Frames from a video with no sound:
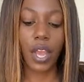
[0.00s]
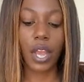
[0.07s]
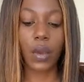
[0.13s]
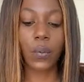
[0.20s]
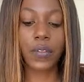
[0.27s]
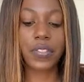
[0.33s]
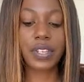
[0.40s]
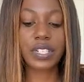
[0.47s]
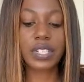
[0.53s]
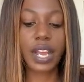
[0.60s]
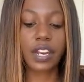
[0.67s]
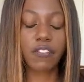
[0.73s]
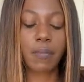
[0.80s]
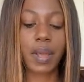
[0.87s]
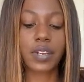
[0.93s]
With this Knight
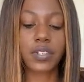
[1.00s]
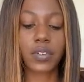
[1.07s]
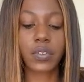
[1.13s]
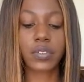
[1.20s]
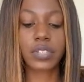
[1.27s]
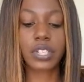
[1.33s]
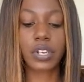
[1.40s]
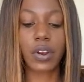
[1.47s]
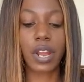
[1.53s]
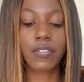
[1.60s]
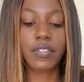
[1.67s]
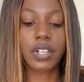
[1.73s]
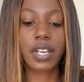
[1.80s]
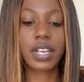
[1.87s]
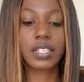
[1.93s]
of Pentacles here, I
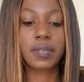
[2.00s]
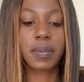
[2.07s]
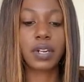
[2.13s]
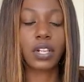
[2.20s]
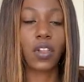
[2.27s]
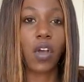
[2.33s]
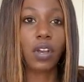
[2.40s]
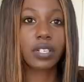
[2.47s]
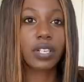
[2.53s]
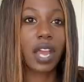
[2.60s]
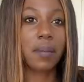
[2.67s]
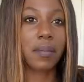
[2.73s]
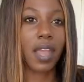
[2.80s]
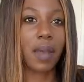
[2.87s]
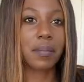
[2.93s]
feel like it's been a long
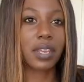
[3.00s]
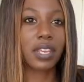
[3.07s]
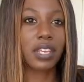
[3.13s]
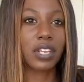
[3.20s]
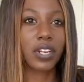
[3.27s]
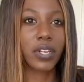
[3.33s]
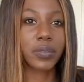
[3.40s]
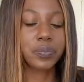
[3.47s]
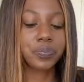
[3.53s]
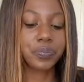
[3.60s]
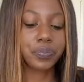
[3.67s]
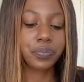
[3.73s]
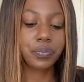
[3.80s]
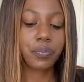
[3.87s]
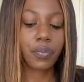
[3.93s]
time coming here.
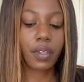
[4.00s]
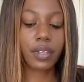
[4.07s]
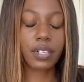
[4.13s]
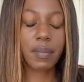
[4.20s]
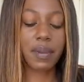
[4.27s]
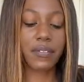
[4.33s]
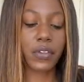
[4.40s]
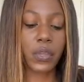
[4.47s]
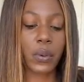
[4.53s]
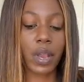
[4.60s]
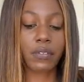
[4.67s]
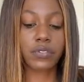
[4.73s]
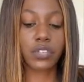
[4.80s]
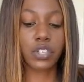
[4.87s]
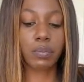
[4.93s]
Some of you
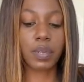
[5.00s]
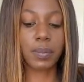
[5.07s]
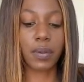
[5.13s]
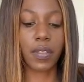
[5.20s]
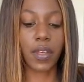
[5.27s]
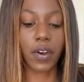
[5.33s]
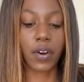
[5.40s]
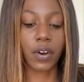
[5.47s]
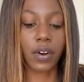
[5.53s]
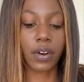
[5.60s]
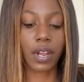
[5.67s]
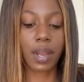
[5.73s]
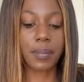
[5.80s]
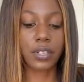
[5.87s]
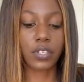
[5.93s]
have two people that are
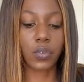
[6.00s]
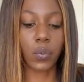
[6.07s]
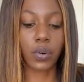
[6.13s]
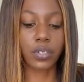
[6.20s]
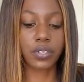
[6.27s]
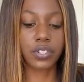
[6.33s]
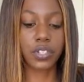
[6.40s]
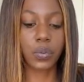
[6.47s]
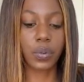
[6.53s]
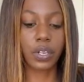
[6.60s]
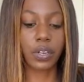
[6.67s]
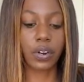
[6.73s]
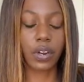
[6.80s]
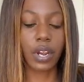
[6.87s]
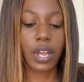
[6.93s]
coming towards you
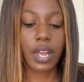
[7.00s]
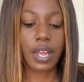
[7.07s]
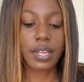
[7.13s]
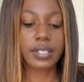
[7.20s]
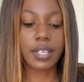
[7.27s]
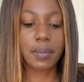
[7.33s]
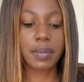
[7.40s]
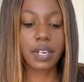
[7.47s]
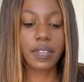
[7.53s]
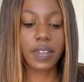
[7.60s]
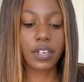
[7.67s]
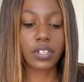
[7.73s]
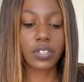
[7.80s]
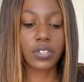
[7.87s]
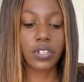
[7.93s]
here. Somebody that
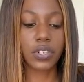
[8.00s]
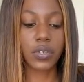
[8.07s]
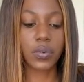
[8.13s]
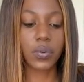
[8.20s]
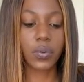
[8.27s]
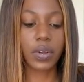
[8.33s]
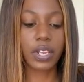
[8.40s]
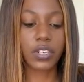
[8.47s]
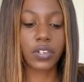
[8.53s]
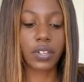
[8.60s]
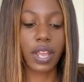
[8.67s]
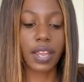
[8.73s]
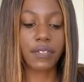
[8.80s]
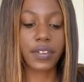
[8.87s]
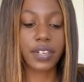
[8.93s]
is new in your
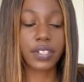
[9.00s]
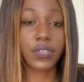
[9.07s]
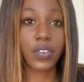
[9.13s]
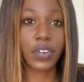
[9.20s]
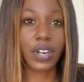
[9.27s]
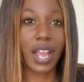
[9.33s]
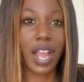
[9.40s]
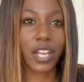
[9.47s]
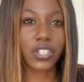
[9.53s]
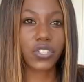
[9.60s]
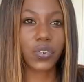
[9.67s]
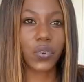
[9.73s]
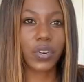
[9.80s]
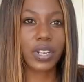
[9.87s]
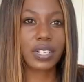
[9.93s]
life, that is very action
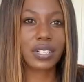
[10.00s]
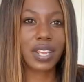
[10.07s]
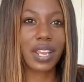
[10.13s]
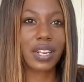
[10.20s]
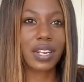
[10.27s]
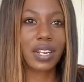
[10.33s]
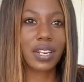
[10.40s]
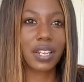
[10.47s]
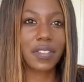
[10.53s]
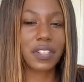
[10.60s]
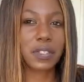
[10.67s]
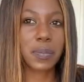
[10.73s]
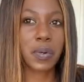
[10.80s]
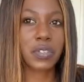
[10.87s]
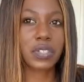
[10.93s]
orientated. This
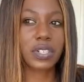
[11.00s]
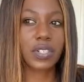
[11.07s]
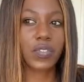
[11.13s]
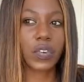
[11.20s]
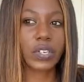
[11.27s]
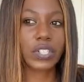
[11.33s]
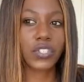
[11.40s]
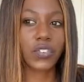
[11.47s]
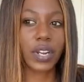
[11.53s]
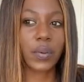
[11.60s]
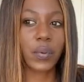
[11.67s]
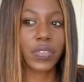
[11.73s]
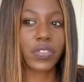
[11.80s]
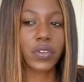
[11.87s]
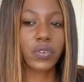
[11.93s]
person is very straight
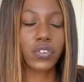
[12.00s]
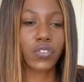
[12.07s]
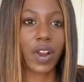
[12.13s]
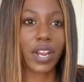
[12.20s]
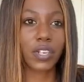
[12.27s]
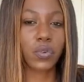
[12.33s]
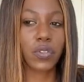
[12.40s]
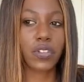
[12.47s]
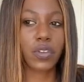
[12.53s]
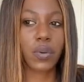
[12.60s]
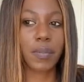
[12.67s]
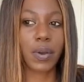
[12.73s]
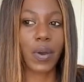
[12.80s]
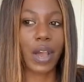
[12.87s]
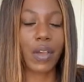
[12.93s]
with you, direct with you
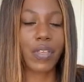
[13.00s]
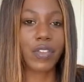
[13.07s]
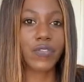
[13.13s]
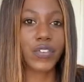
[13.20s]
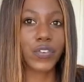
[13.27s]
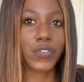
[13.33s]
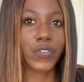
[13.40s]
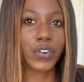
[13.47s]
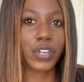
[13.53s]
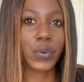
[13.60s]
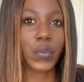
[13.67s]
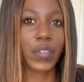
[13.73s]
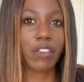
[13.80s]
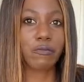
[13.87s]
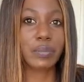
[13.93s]
about how they feel for you,
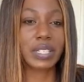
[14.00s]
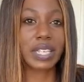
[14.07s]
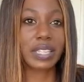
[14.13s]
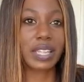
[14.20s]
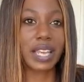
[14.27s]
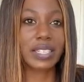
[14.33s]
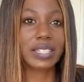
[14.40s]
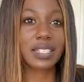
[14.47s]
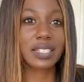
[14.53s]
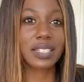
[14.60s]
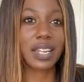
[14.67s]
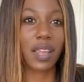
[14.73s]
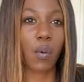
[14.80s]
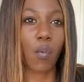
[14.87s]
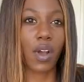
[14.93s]
and they've been like that since
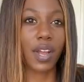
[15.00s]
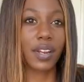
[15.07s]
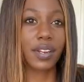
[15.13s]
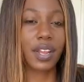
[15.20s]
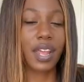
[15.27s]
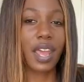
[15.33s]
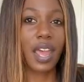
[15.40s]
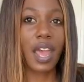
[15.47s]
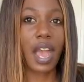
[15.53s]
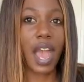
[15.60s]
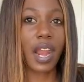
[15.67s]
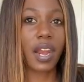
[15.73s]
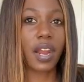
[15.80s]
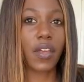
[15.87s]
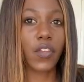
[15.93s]
day one.
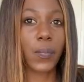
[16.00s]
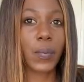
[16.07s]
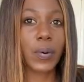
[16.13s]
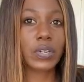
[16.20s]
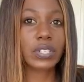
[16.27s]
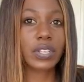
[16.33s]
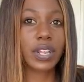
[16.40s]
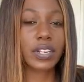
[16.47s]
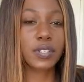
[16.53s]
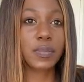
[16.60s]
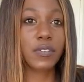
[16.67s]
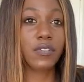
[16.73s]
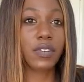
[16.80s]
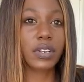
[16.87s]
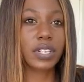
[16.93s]
And another person that has
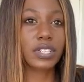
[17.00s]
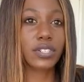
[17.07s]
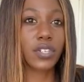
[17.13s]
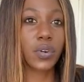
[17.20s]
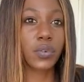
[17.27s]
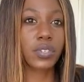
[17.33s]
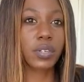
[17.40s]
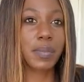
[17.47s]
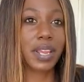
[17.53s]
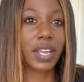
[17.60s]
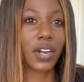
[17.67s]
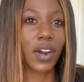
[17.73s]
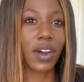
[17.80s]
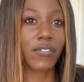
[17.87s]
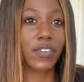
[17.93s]
been very slow to make
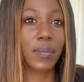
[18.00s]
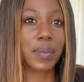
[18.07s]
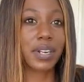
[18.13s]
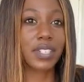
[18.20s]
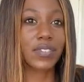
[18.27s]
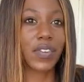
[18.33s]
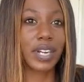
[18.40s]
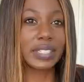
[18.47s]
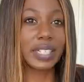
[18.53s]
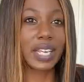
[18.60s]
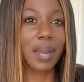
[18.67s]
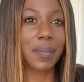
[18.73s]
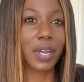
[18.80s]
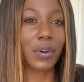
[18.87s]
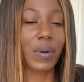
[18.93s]
an offer, but is finally
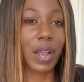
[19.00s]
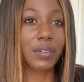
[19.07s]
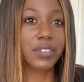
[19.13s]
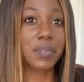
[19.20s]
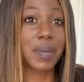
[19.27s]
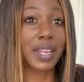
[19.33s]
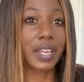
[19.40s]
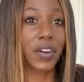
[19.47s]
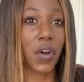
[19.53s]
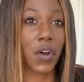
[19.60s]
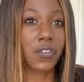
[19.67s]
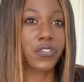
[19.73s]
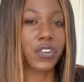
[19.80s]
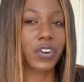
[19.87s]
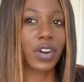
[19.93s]
coming around to make an
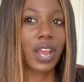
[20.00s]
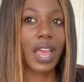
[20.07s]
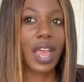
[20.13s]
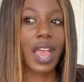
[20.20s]
offer.